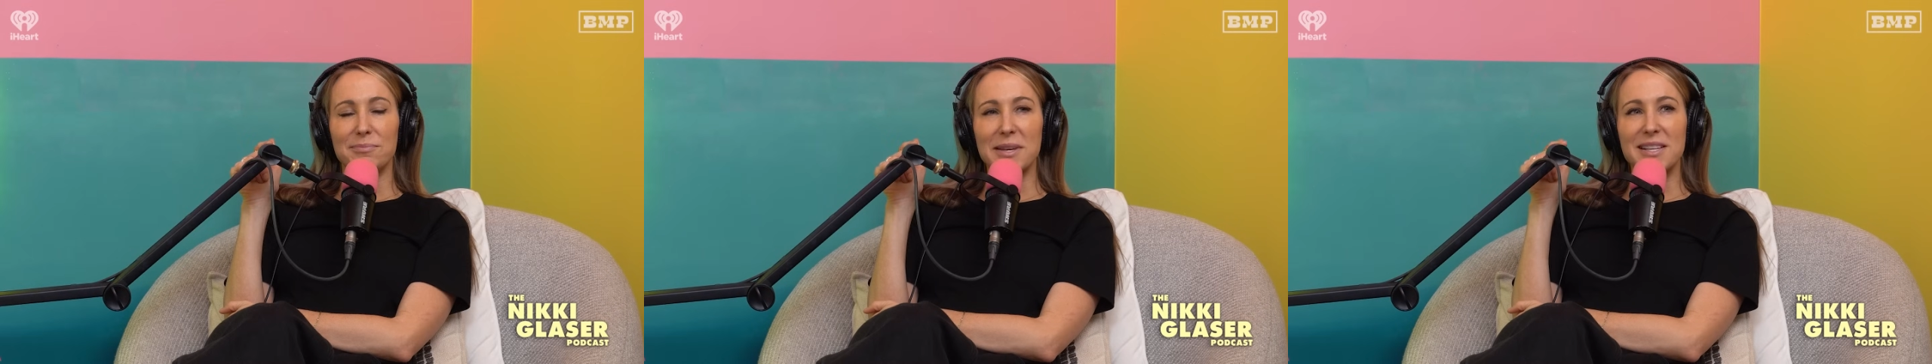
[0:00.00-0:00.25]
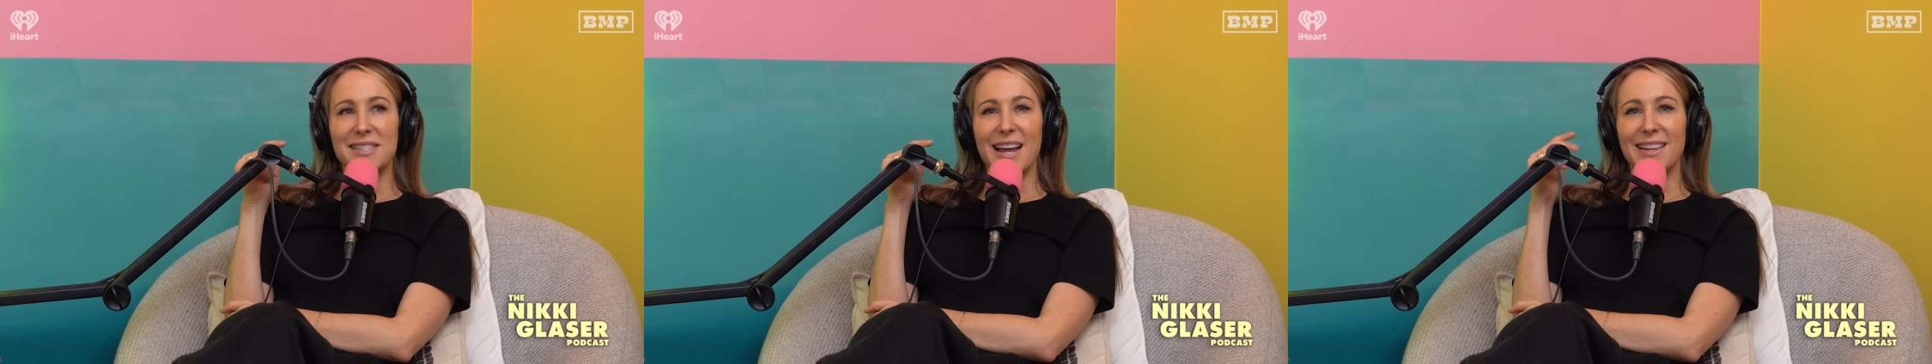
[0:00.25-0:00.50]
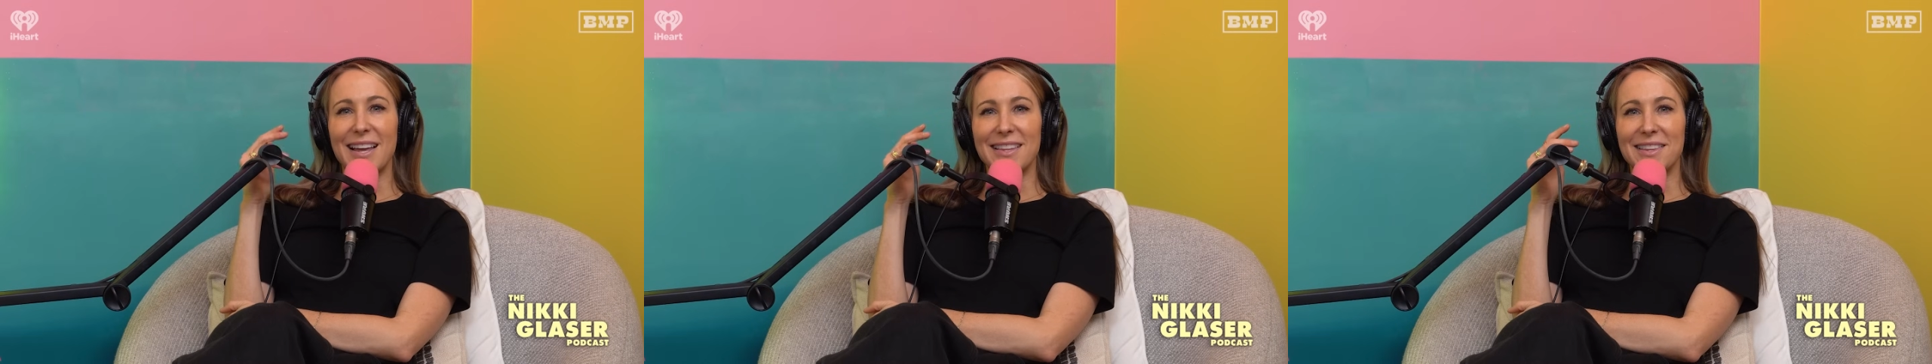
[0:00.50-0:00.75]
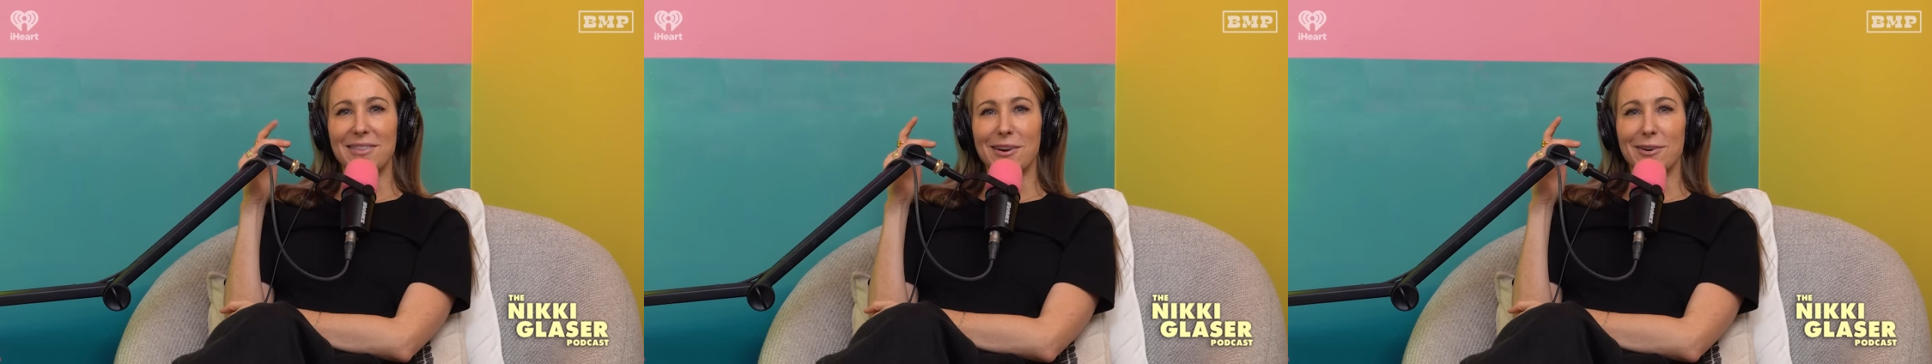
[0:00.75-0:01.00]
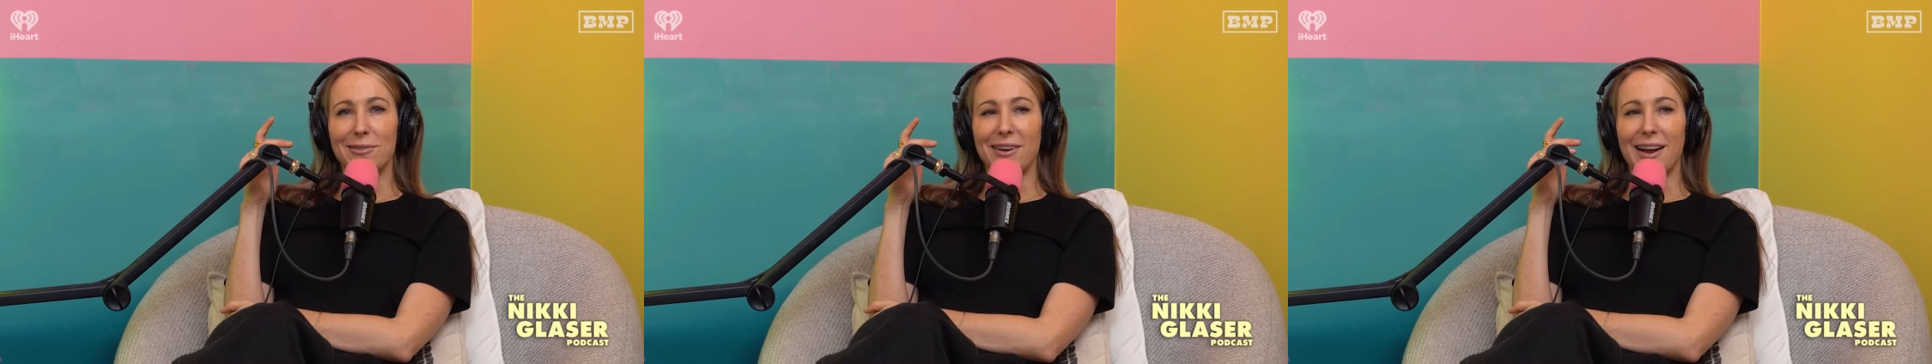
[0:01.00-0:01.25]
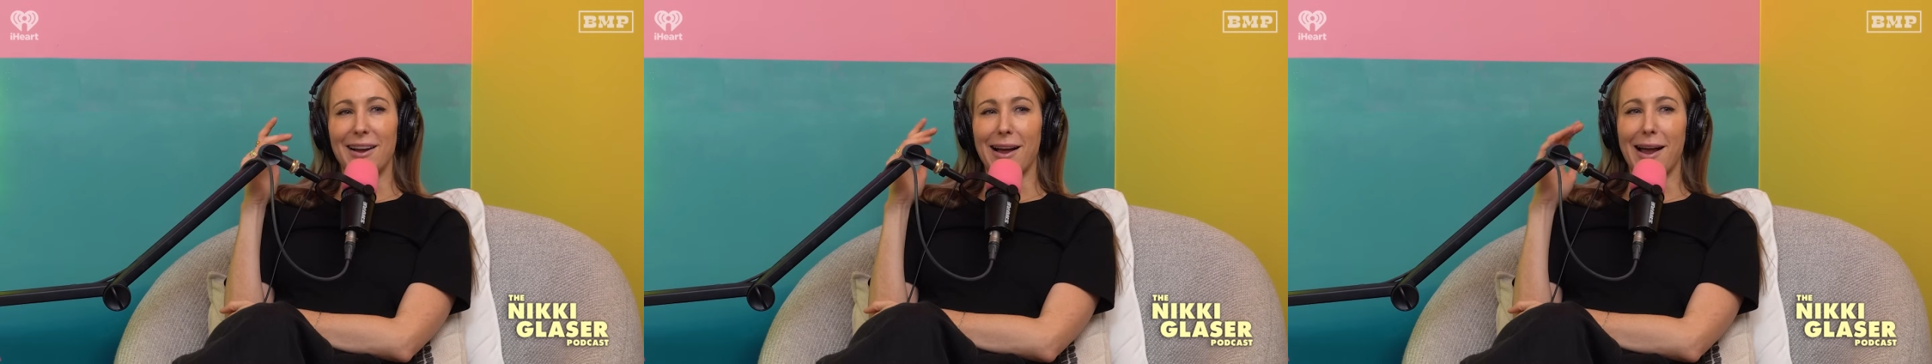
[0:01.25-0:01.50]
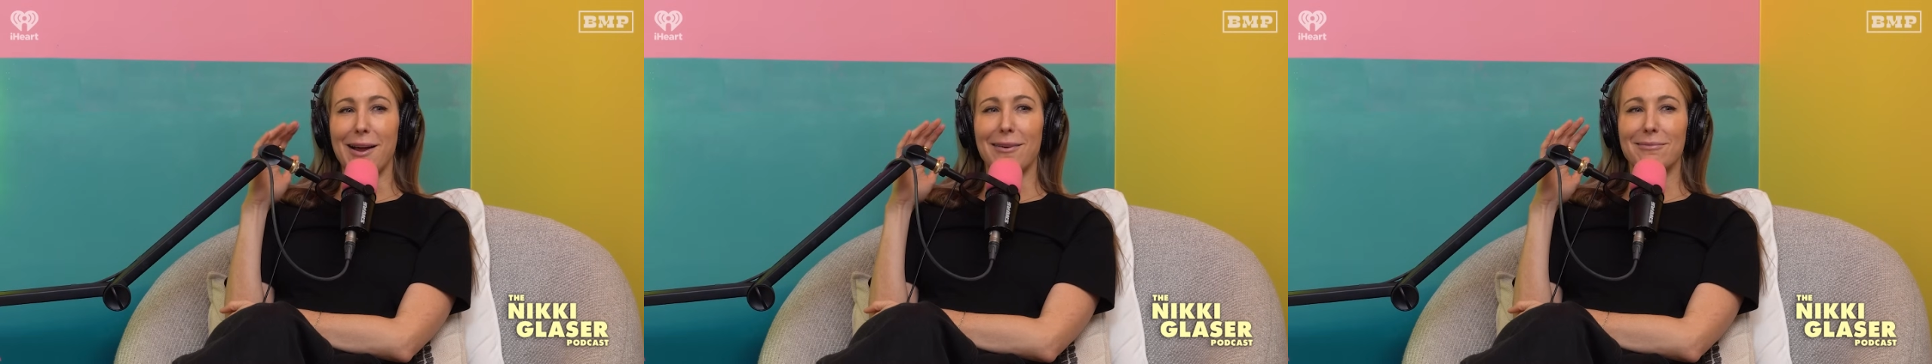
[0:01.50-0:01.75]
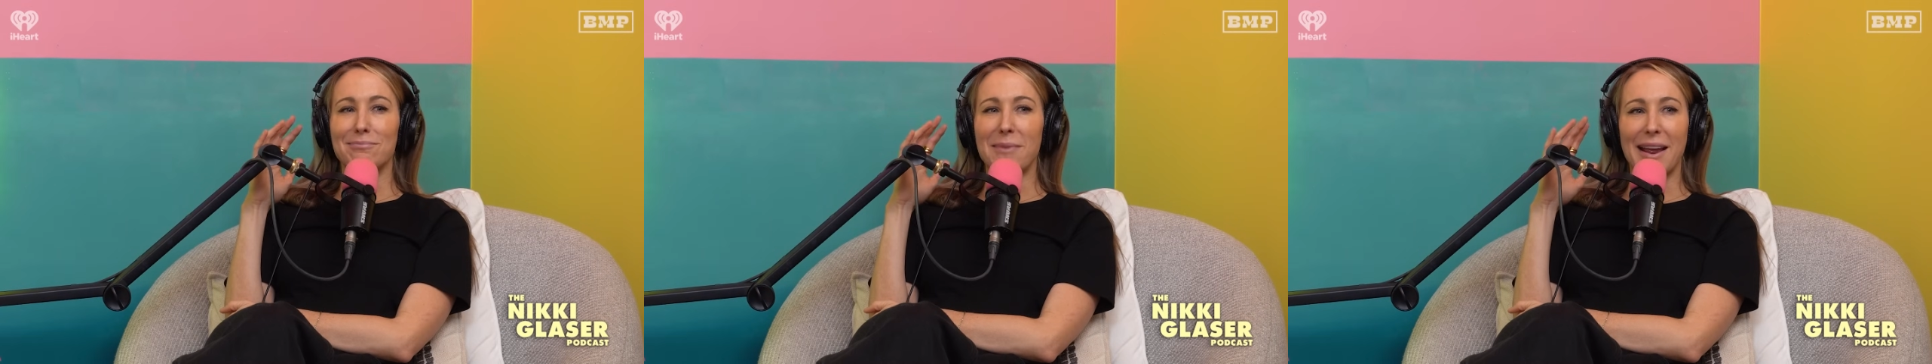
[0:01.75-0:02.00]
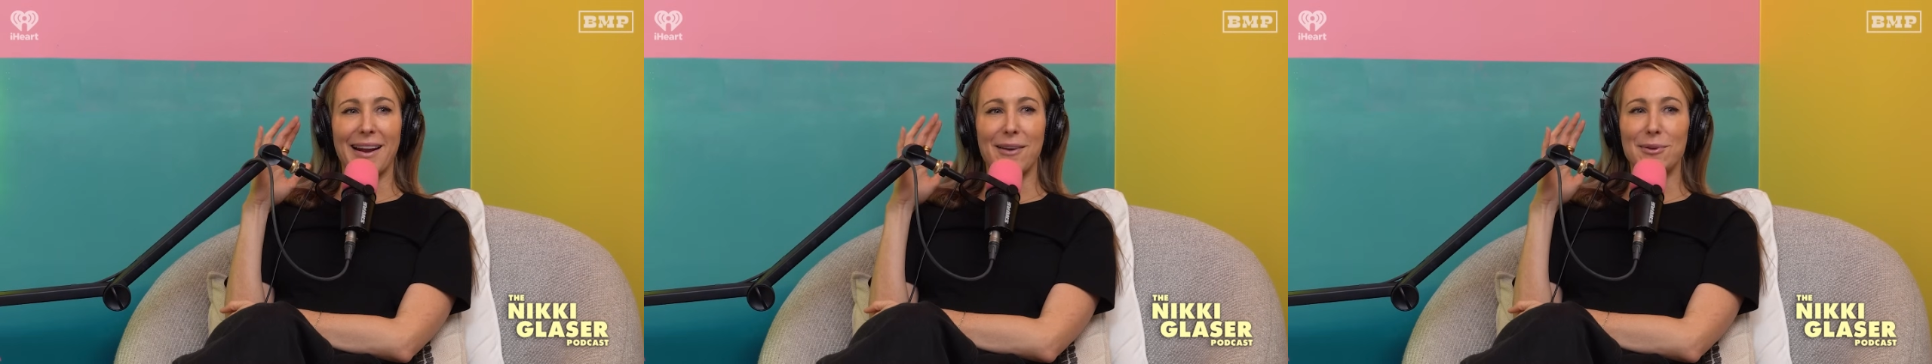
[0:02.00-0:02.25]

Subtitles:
because I like that I